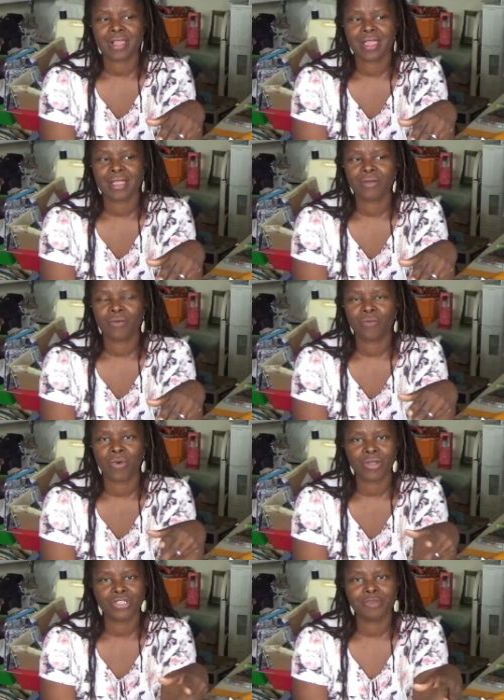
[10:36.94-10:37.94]
like,
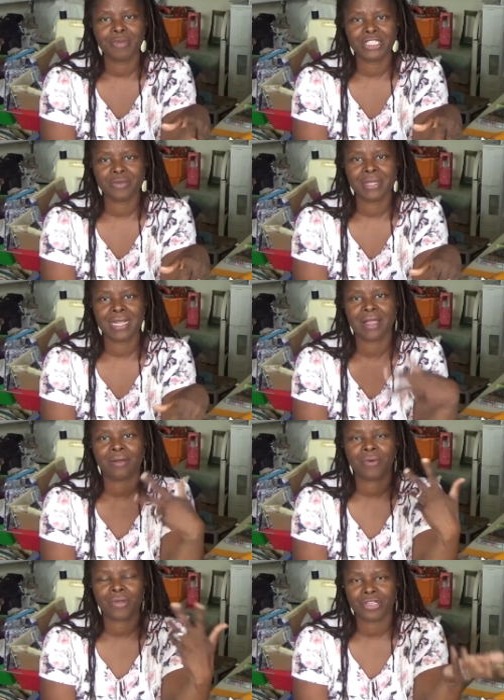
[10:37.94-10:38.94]
what could you be doing now?
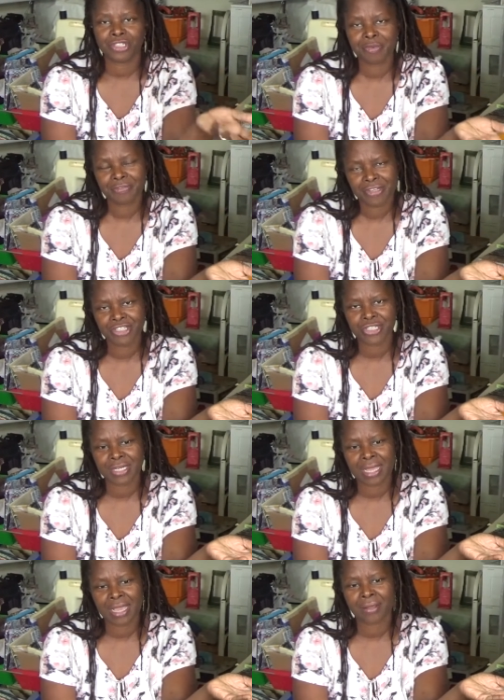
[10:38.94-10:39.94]
What could you be
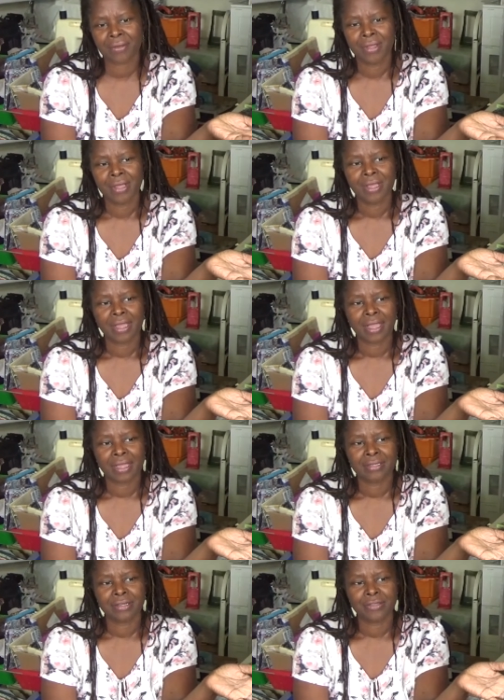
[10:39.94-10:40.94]
finishing now?
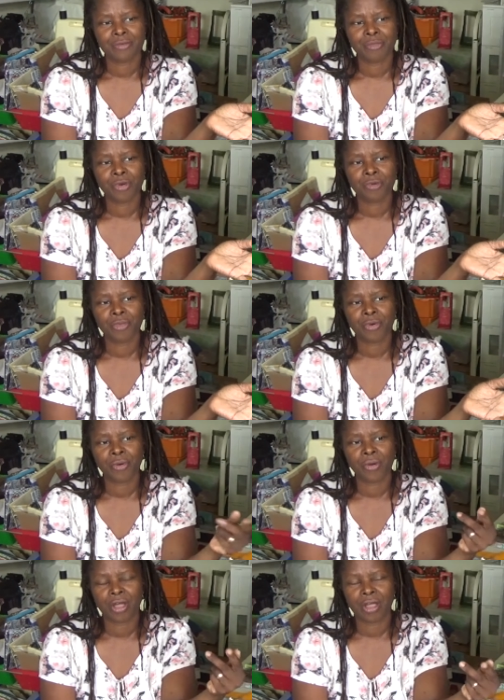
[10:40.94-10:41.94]
And the more and
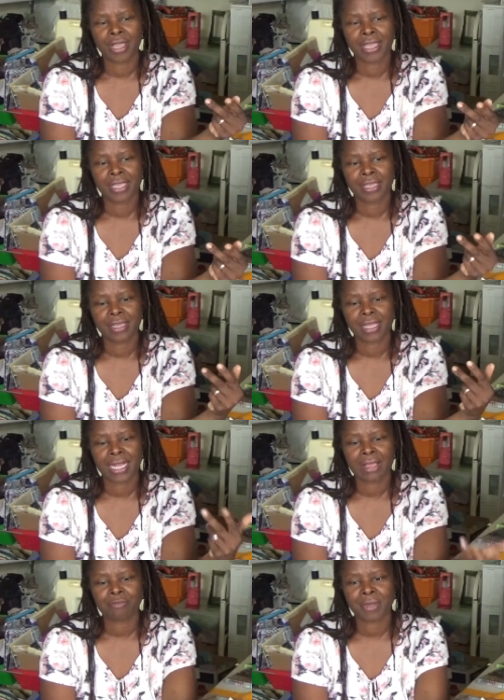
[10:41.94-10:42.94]
more I
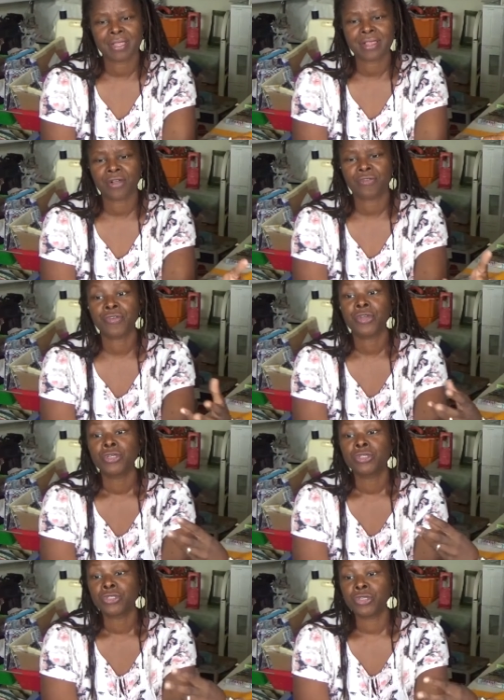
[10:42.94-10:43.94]
allowed myself
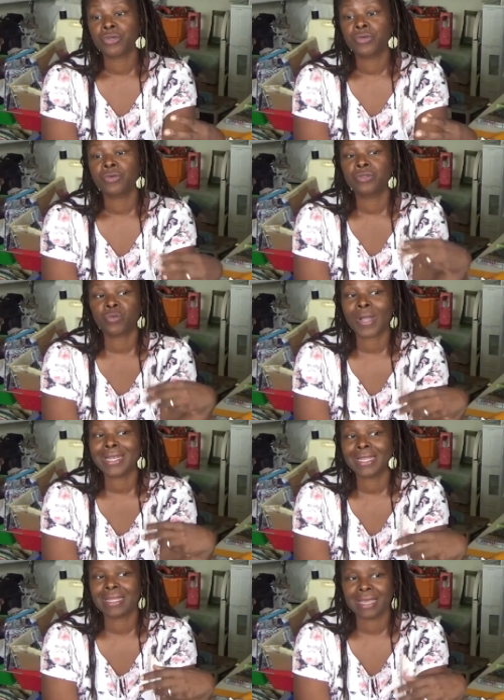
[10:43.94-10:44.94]
to dwell
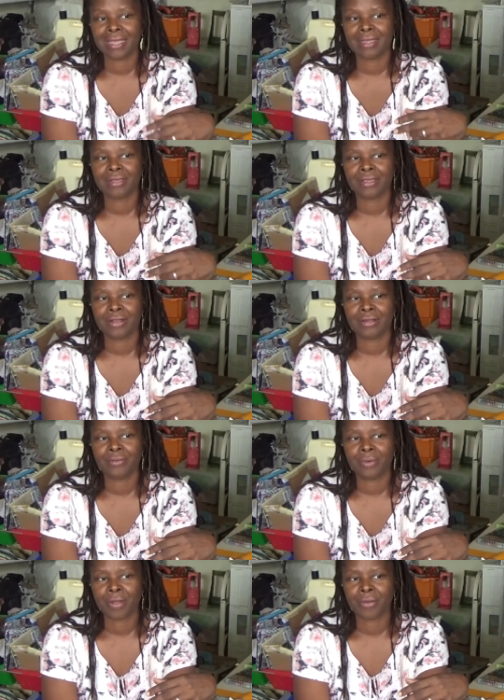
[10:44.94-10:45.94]
in that, you know,
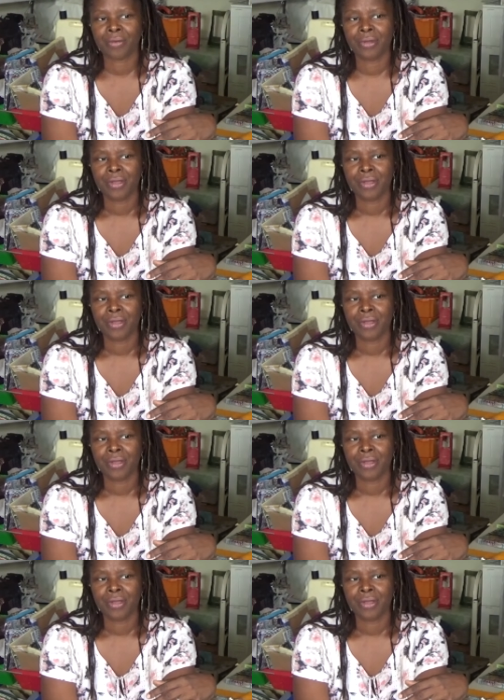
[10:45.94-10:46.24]
well,